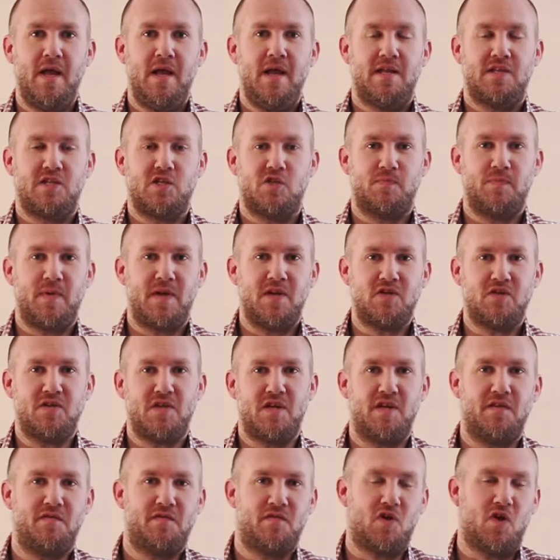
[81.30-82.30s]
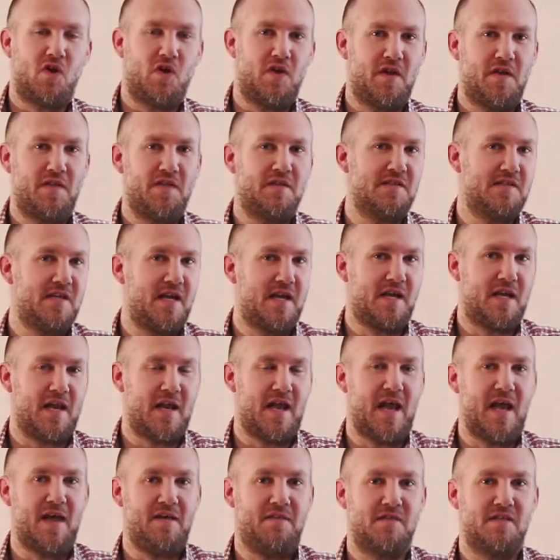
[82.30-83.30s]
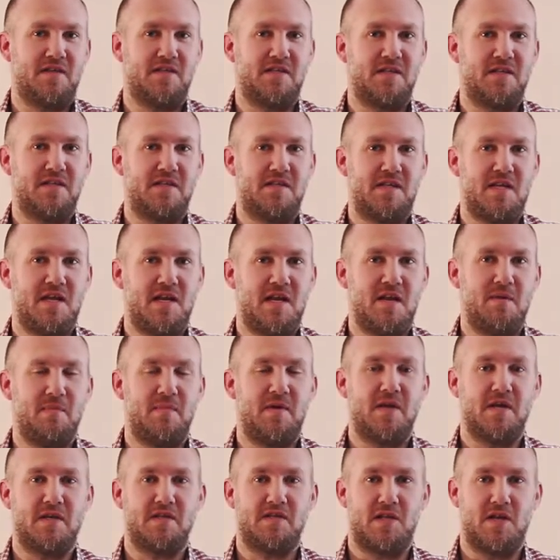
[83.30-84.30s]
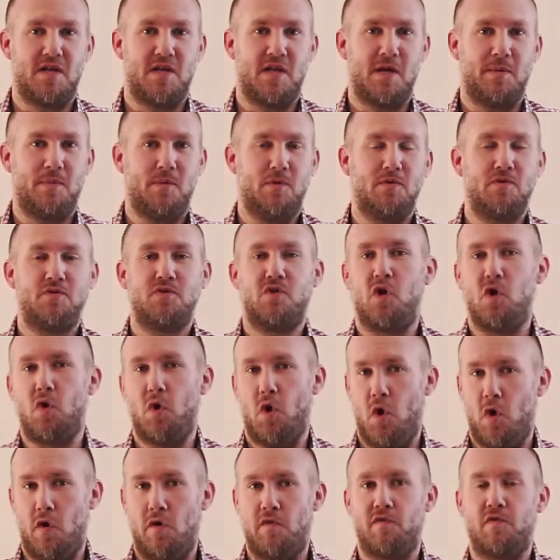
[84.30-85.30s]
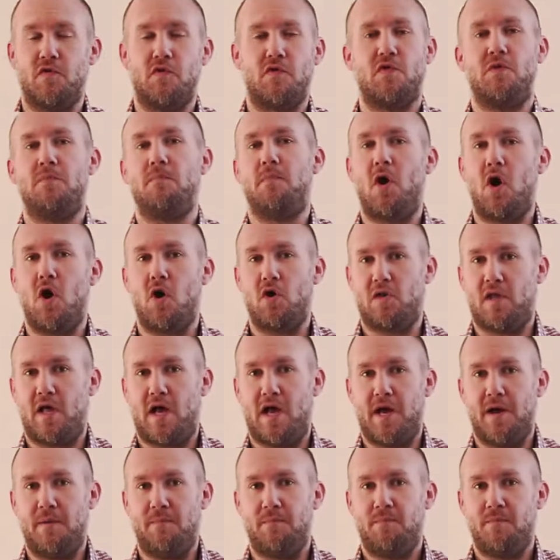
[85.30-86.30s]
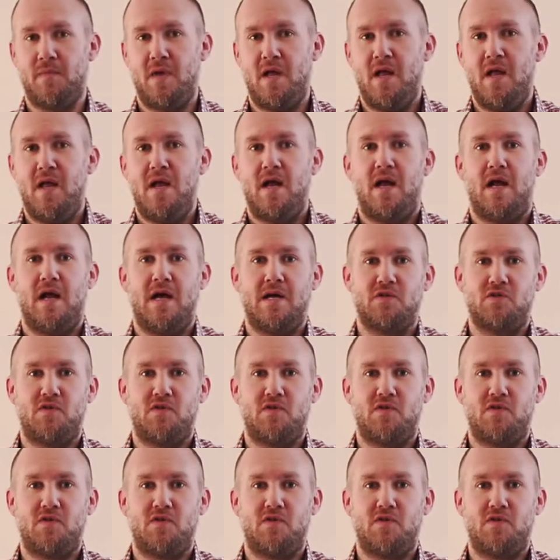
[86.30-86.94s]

It's especially difficult in the second half and 16 because the doubles go over the bar line.